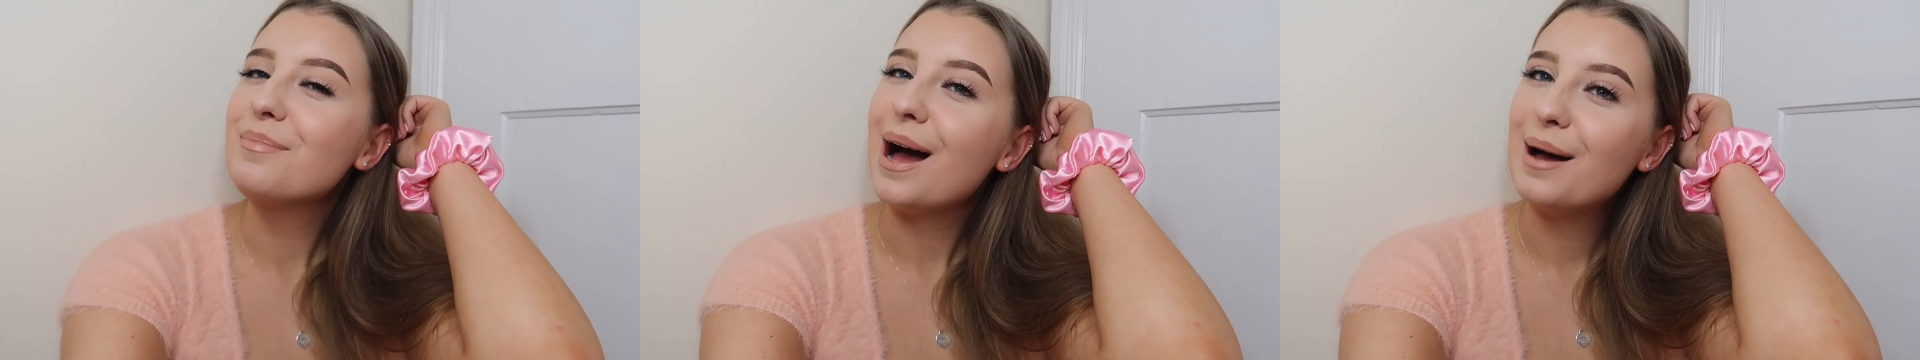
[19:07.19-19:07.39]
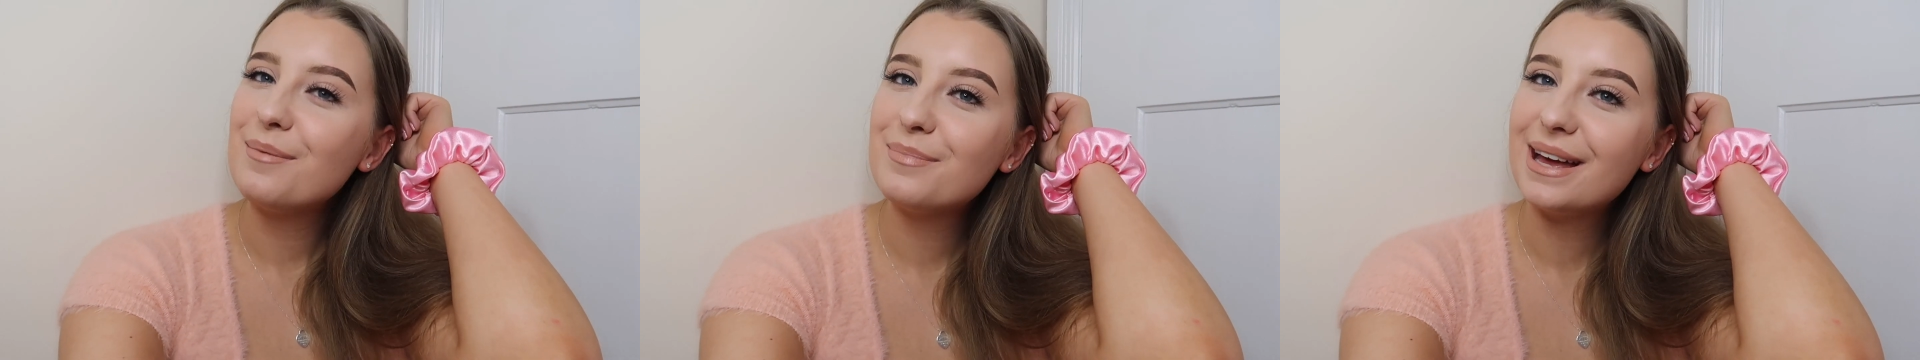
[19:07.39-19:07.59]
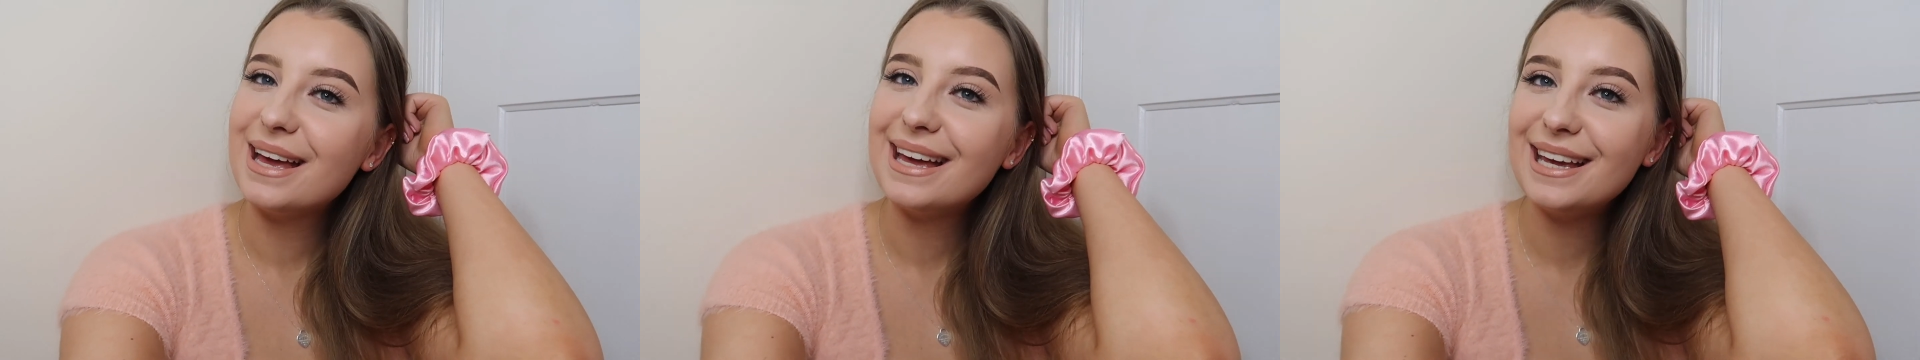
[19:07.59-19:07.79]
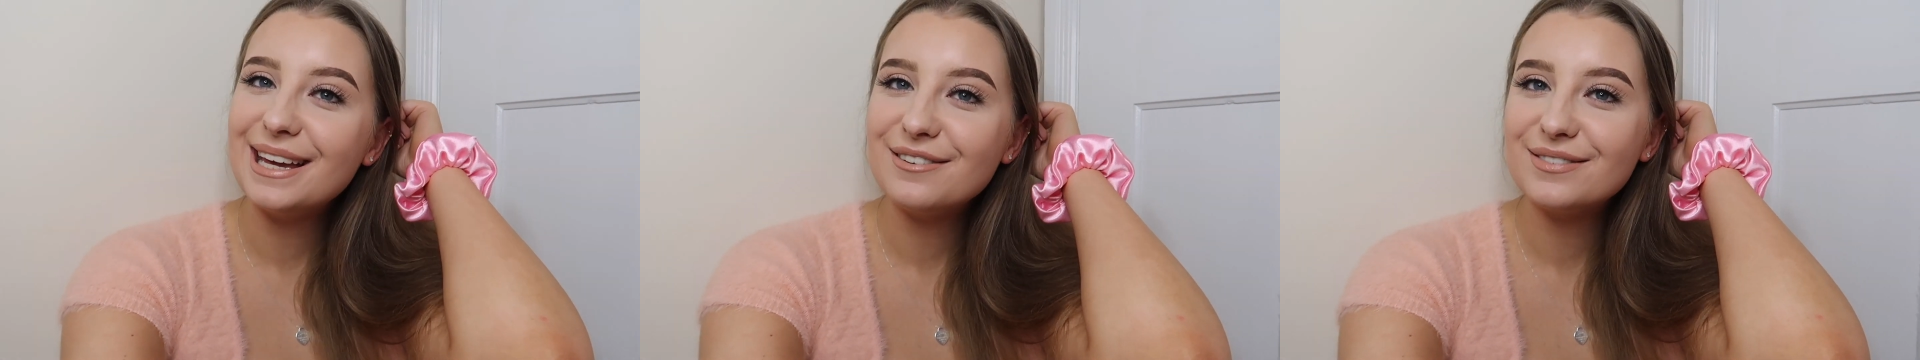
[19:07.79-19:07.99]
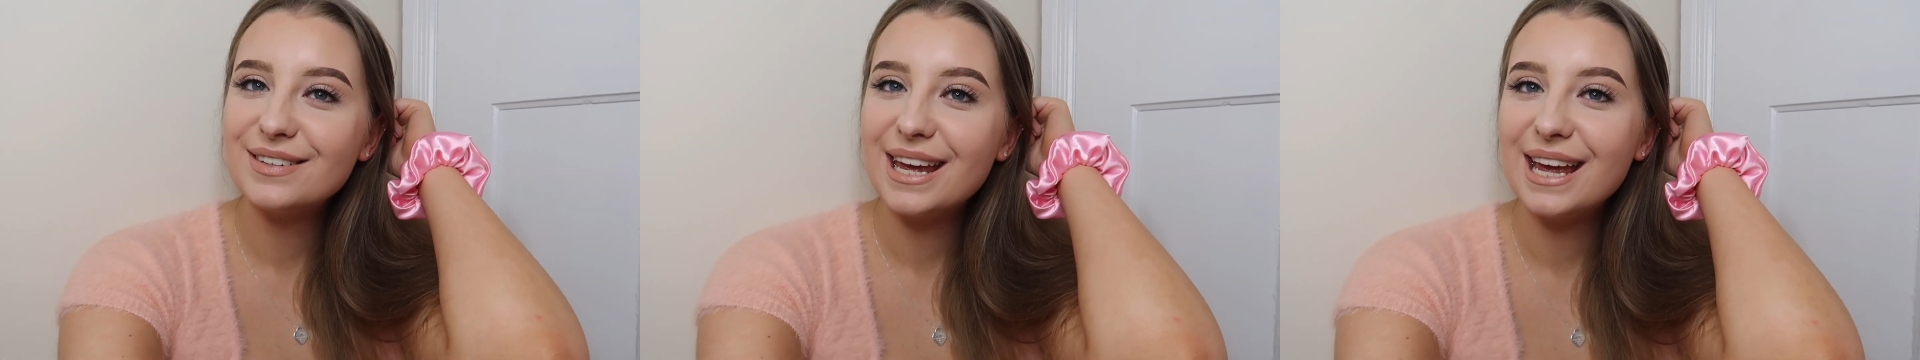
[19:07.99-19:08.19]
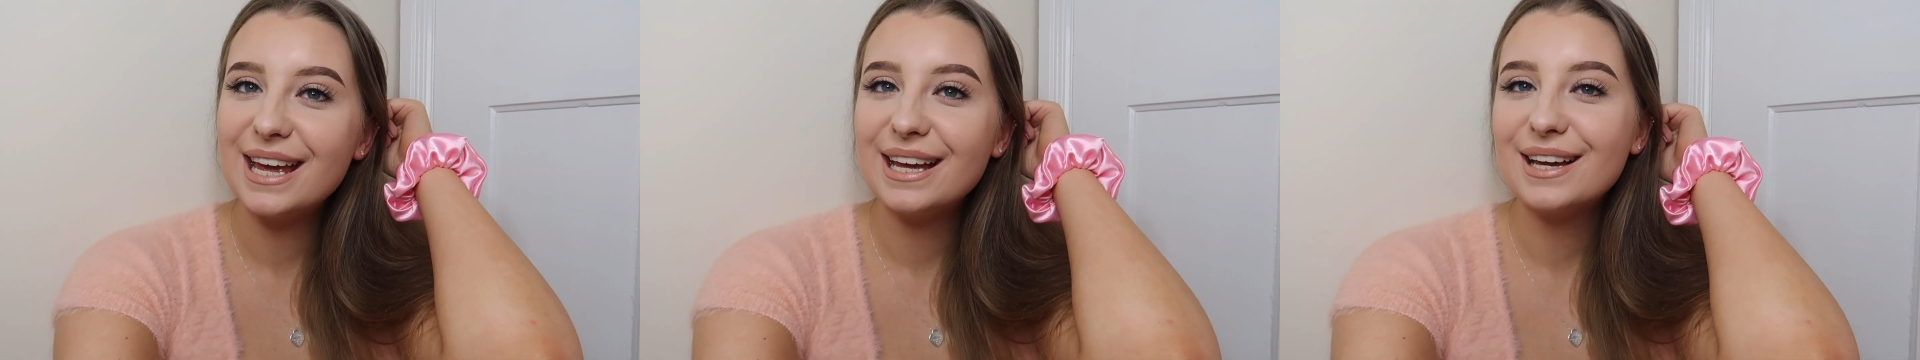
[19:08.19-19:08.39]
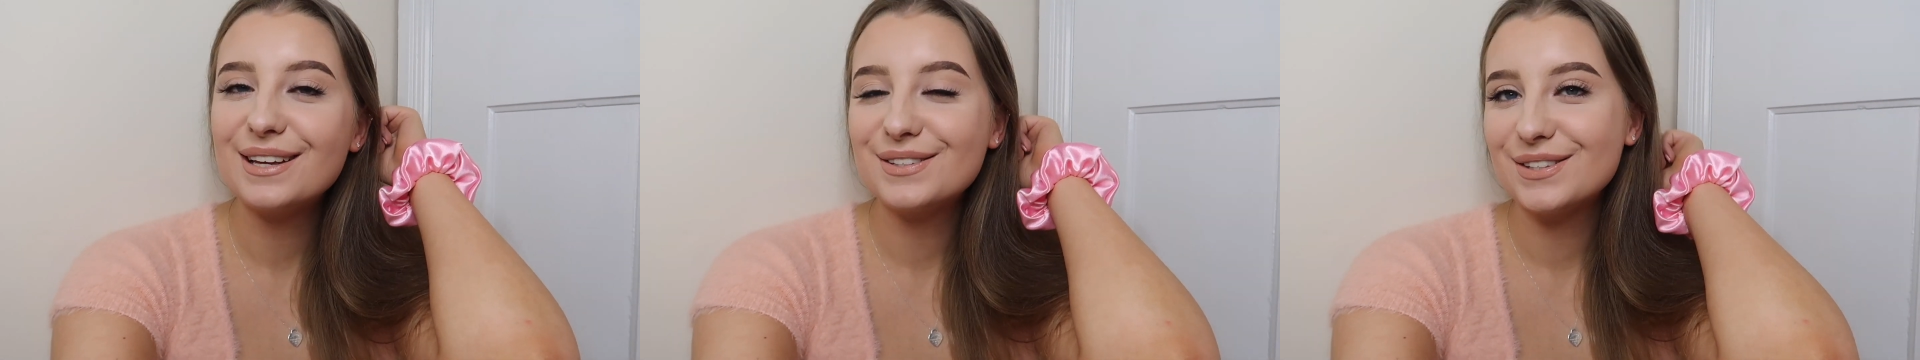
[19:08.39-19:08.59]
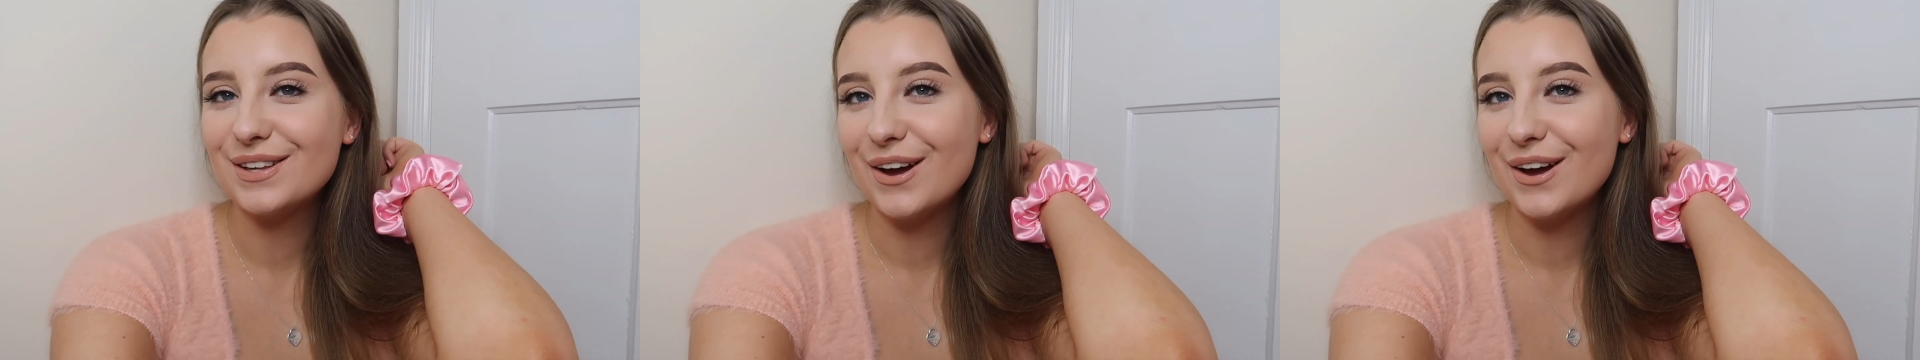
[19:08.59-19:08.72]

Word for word: pamper evening.